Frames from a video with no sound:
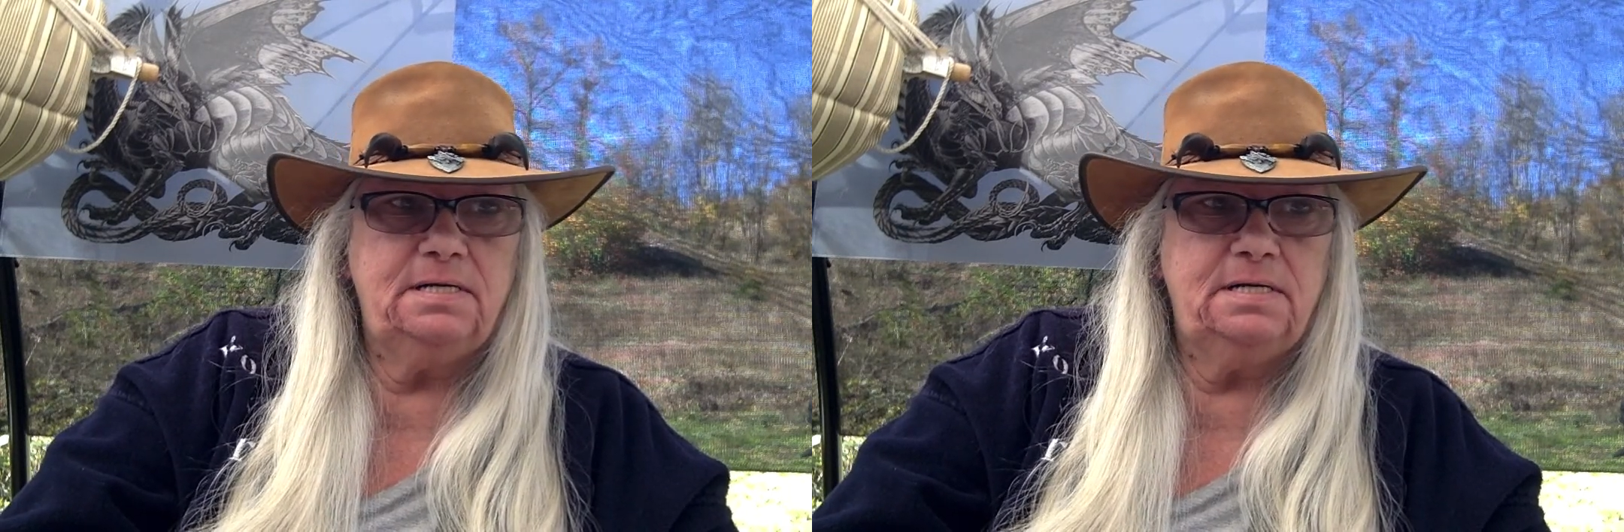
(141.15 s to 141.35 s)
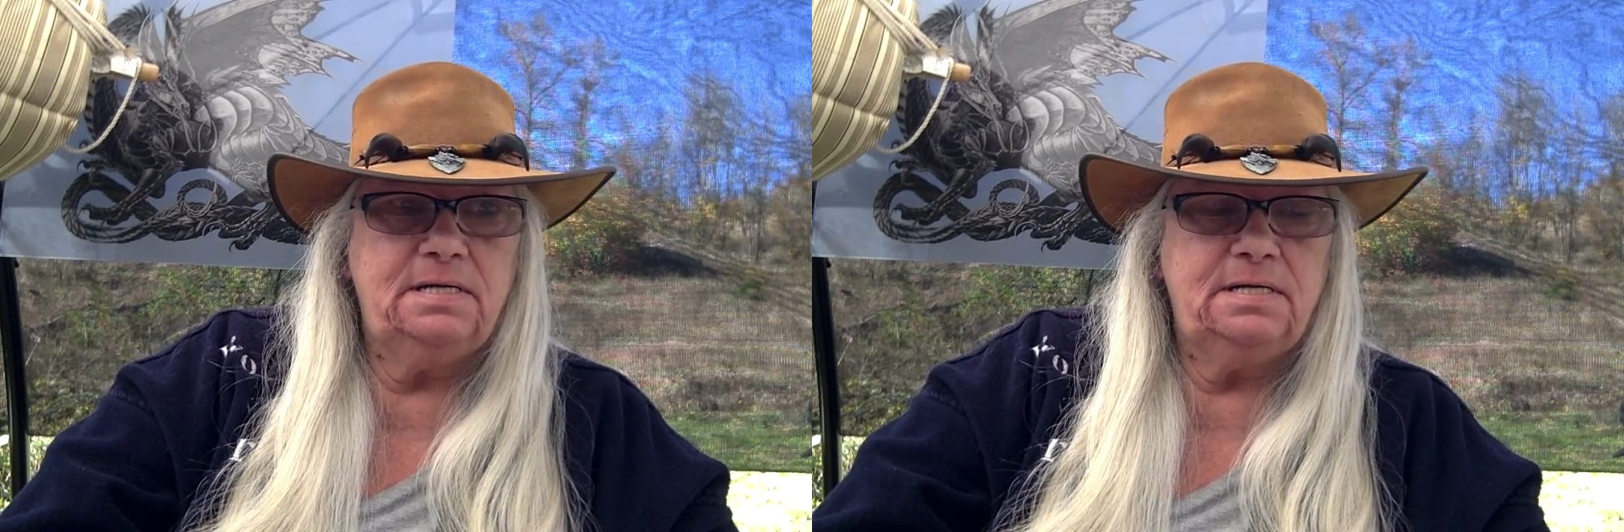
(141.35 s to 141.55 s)

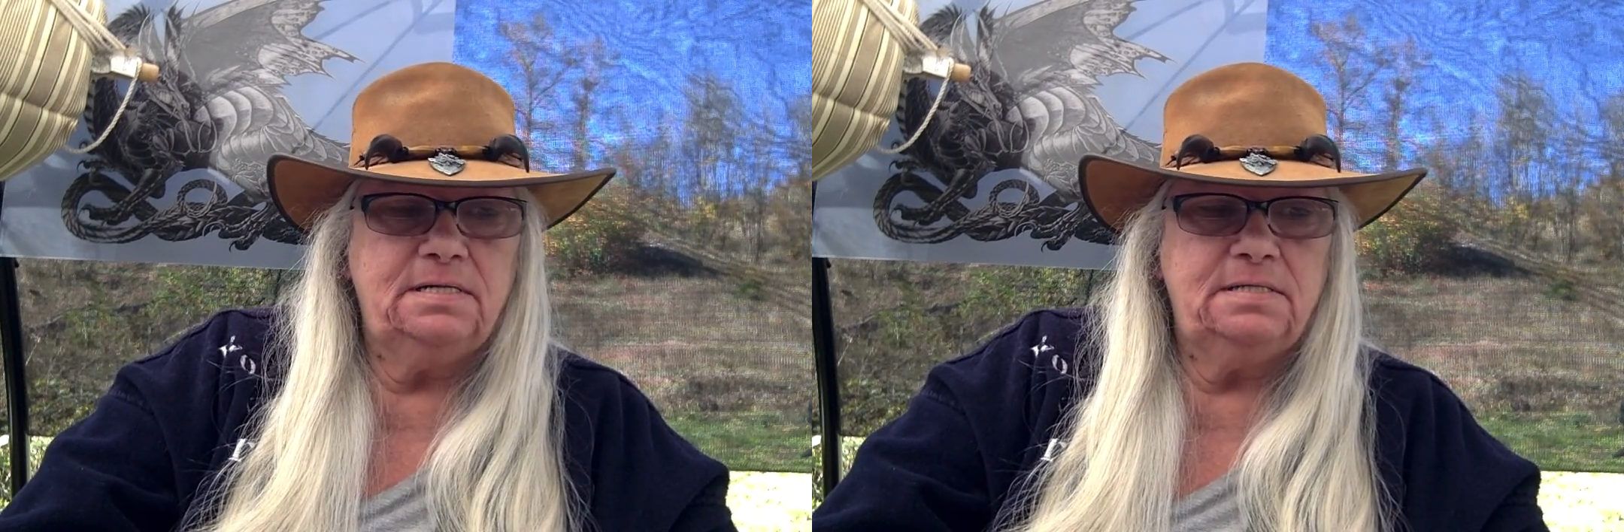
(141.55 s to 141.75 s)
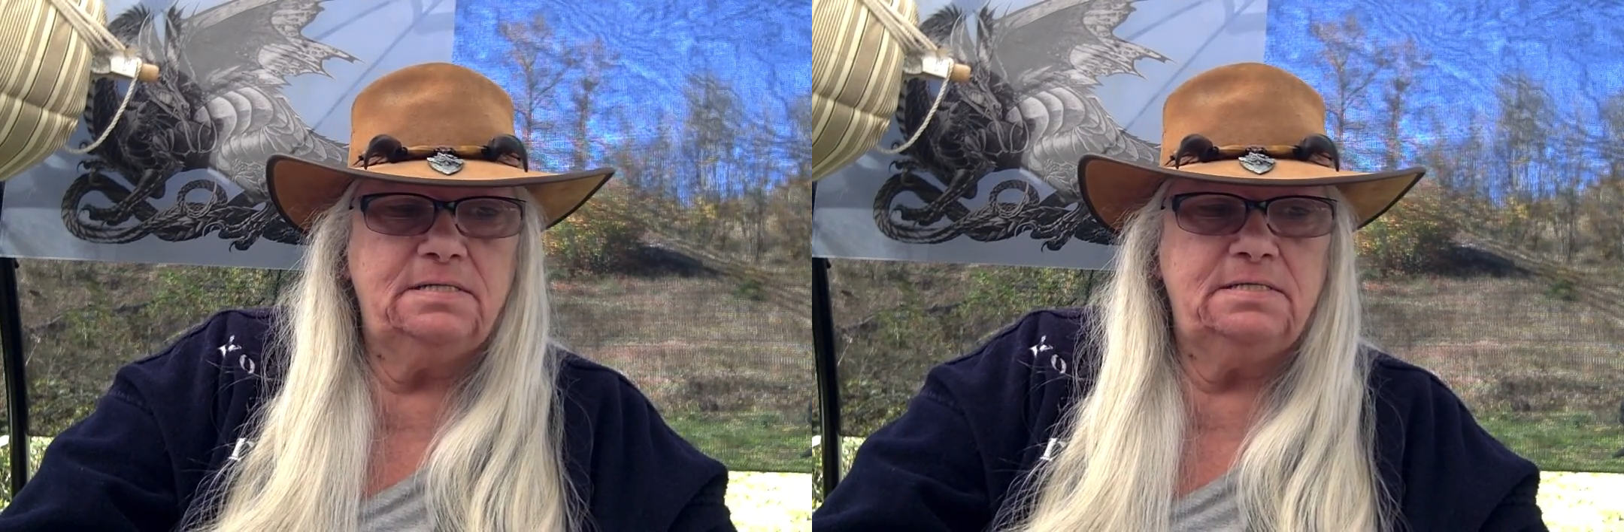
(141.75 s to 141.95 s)

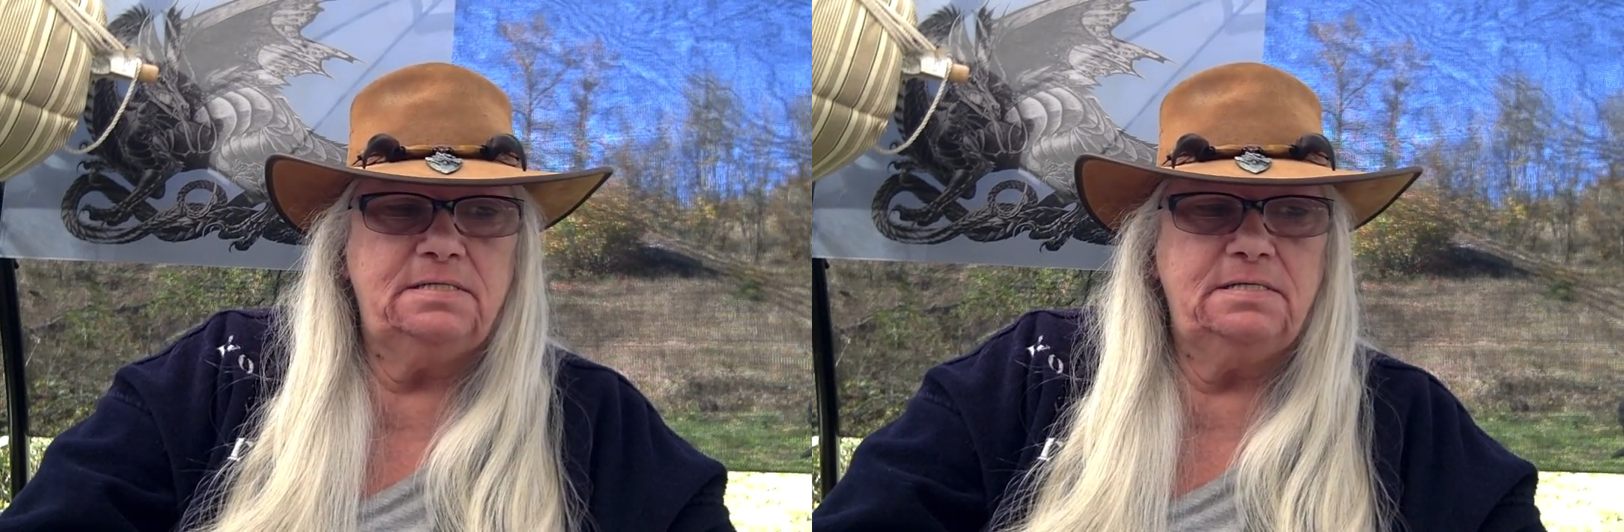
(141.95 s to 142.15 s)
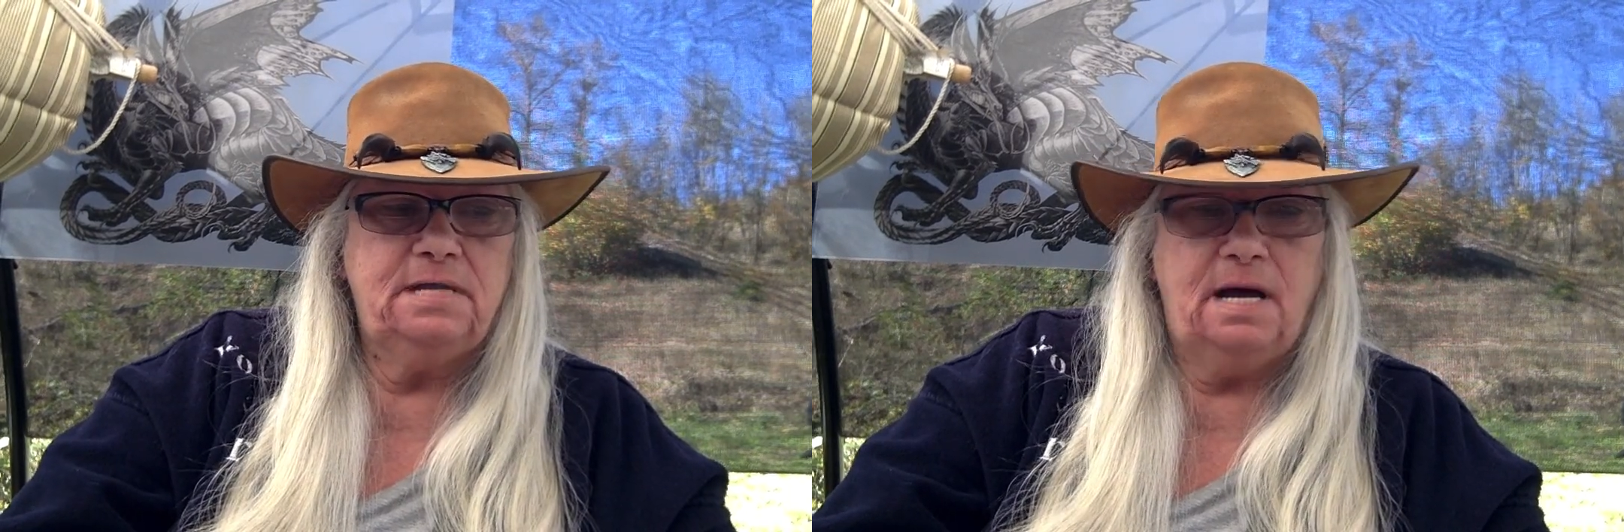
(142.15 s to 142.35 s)
and
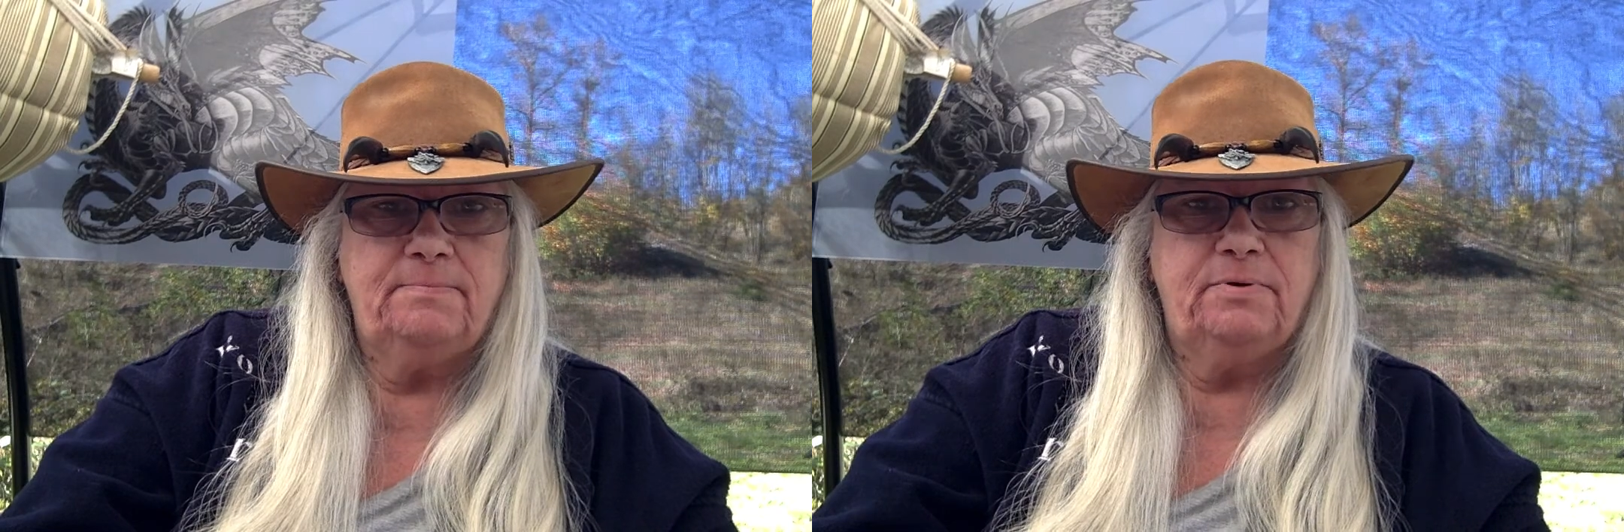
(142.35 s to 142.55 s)
not